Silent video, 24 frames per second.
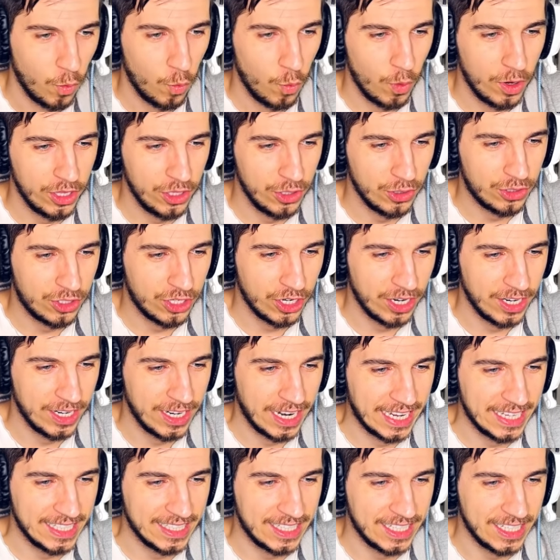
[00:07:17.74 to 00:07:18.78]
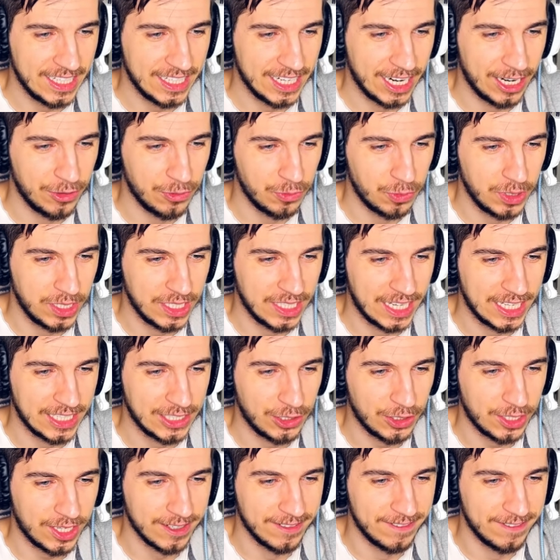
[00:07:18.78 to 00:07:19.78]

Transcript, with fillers: When you turn nineteen and realize you